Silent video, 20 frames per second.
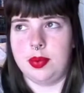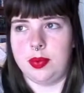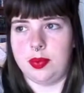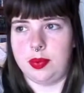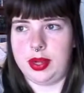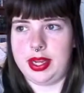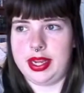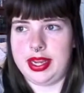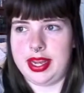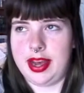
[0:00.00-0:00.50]

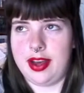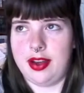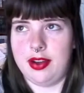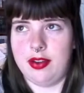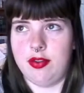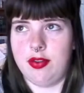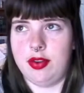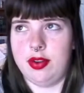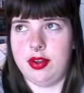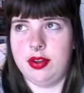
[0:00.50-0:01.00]
we
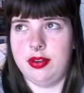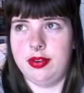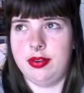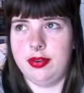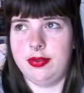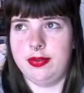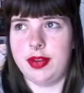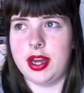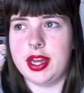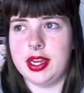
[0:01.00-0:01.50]
have
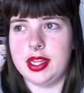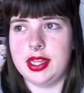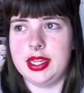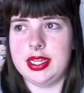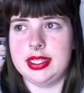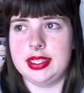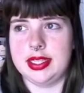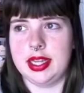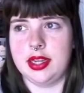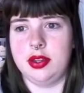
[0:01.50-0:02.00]

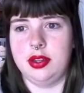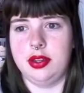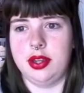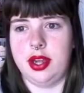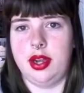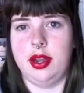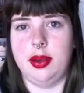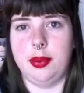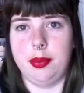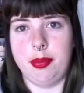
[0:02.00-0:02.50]
finally settled
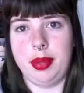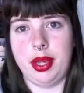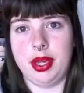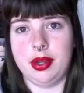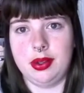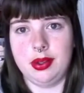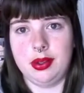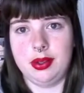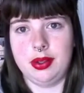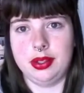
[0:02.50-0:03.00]
on
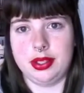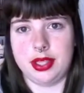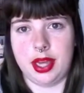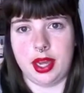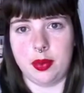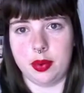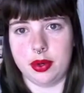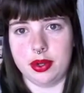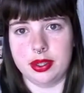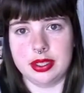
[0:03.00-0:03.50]
Pickle Dye
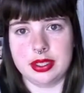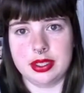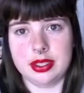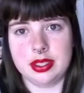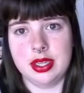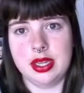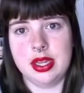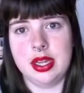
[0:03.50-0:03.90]
Works.